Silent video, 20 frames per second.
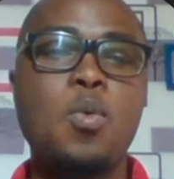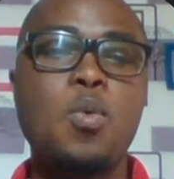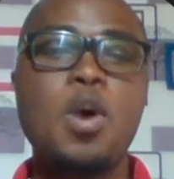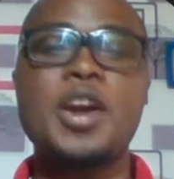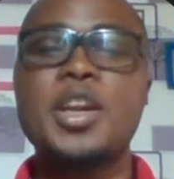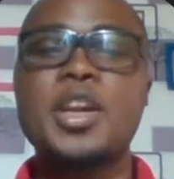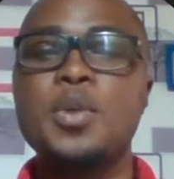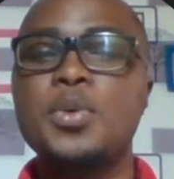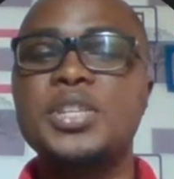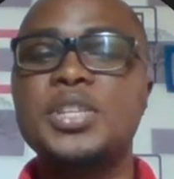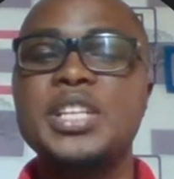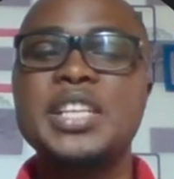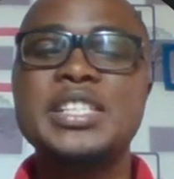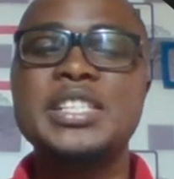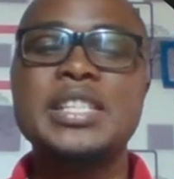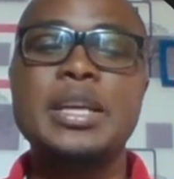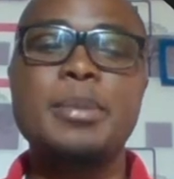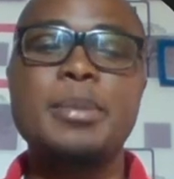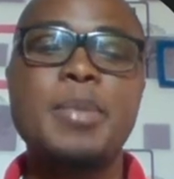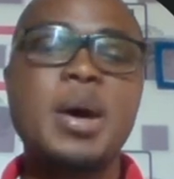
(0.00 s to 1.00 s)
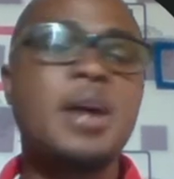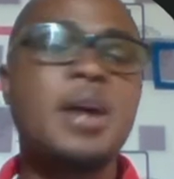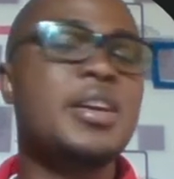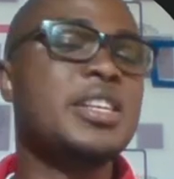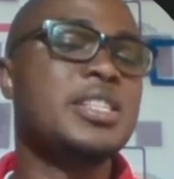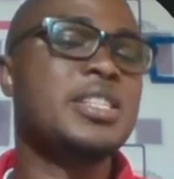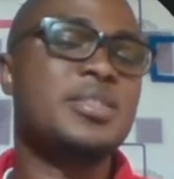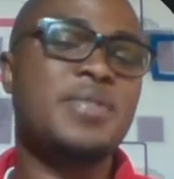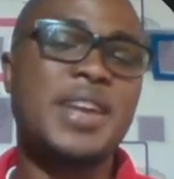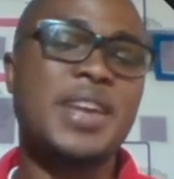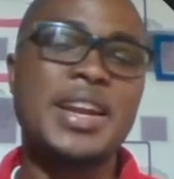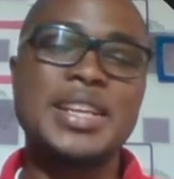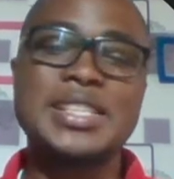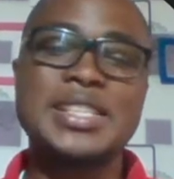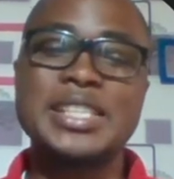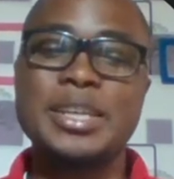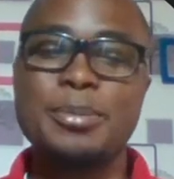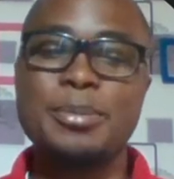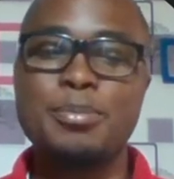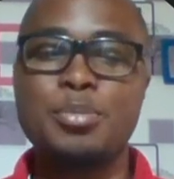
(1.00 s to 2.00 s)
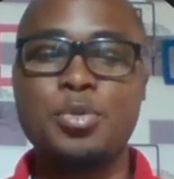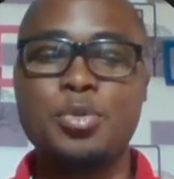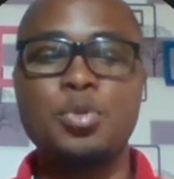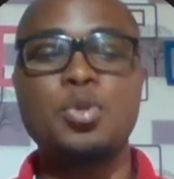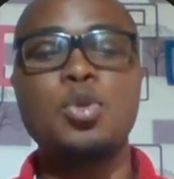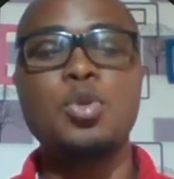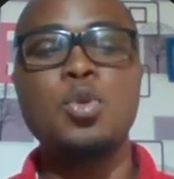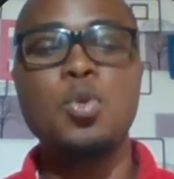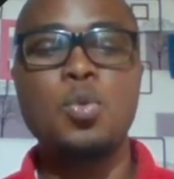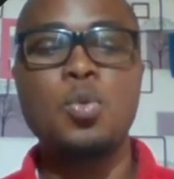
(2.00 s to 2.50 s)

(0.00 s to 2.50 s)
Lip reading: working with HTML is very simple.